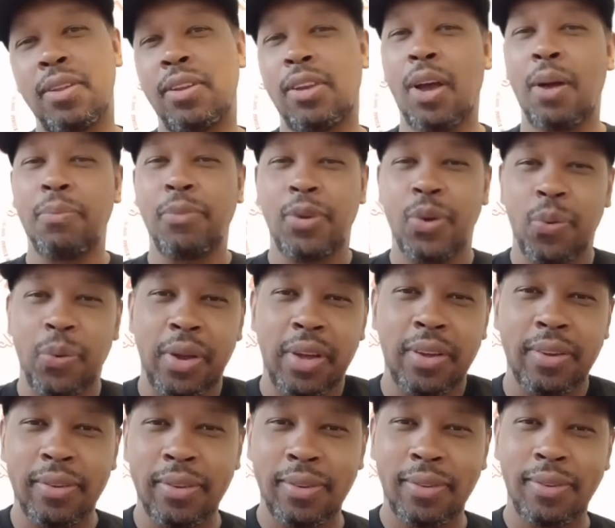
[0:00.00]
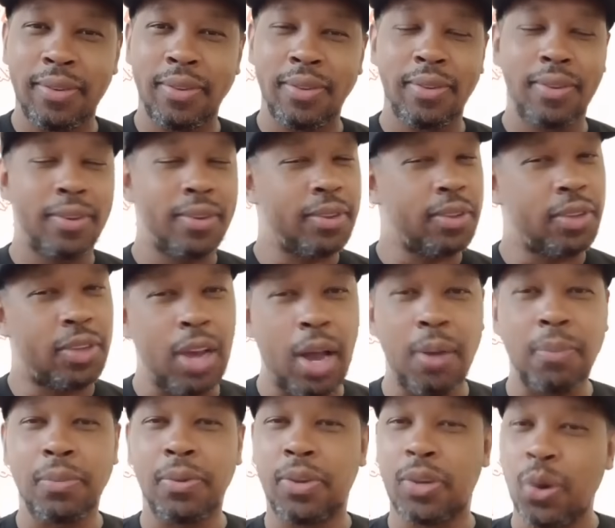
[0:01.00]
jump Judy,
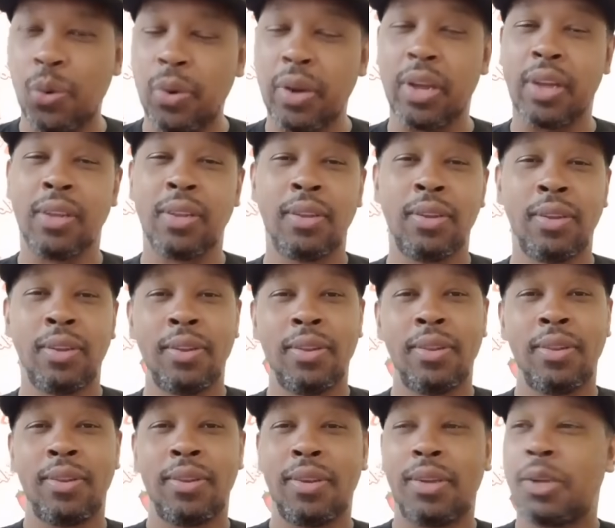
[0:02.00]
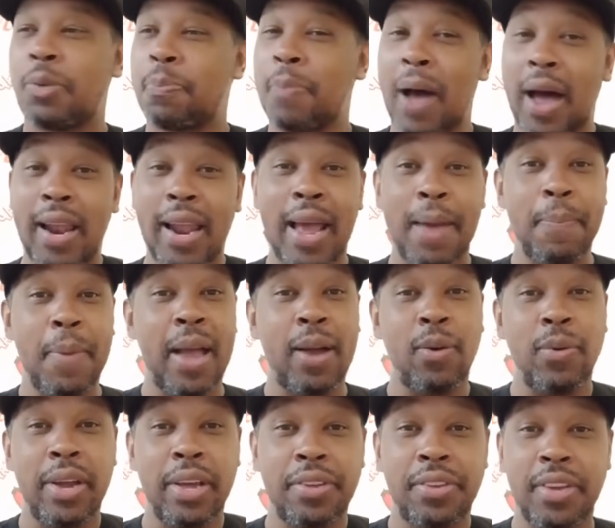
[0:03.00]
jump Judy, spotlight
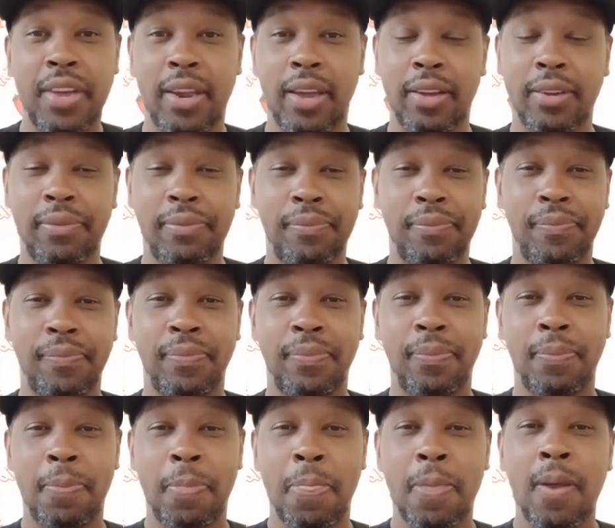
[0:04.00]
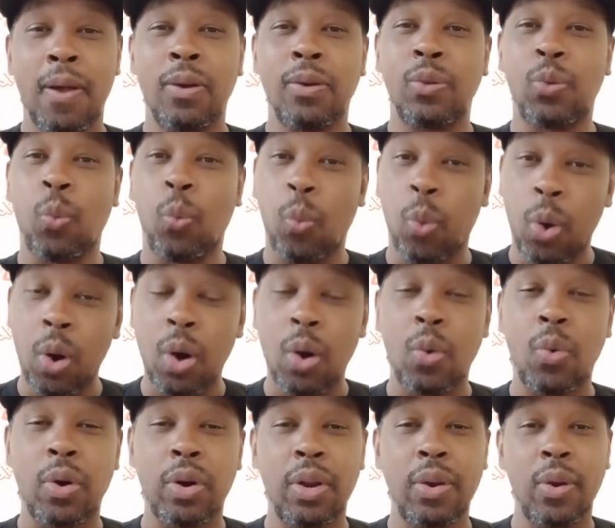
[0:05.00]
back on that city. The
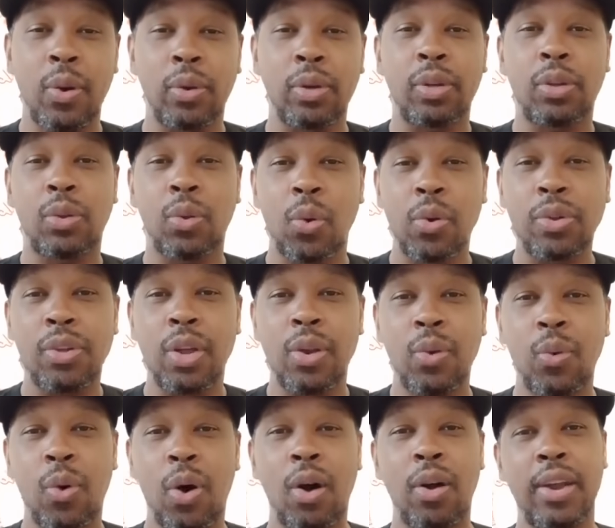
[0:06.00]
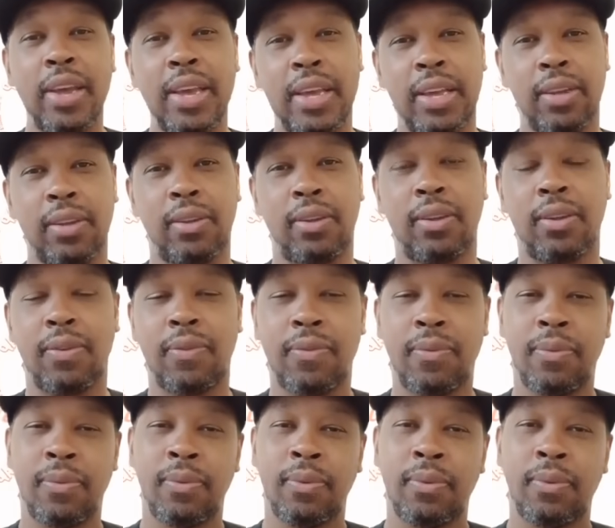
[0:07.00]
world want to know the stories of New Orleans.
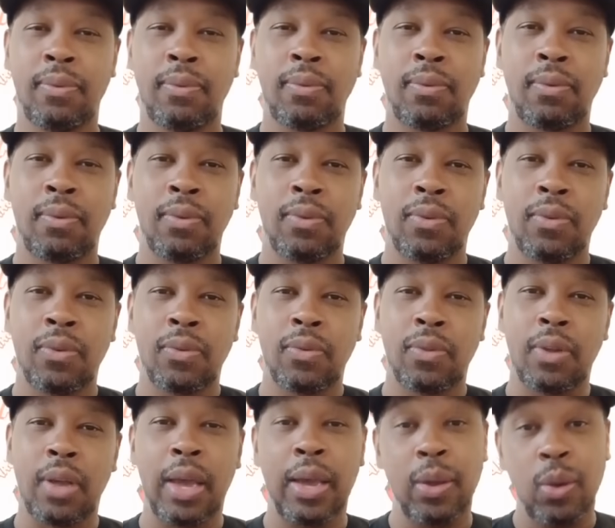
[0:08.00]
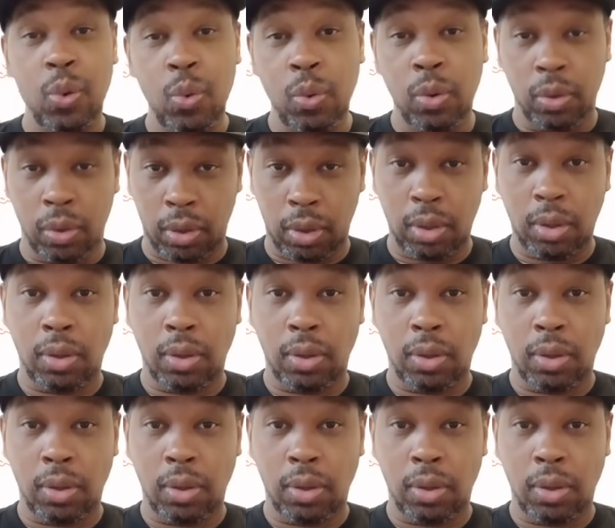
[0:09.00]
And you,